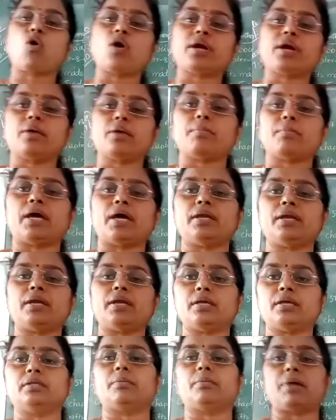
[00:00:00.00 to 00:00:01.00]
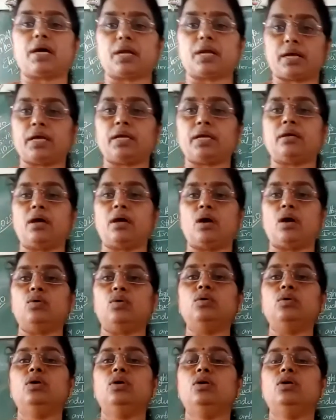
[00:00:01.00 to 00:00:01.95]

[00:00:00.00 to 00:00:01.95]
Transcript: demand in the market now,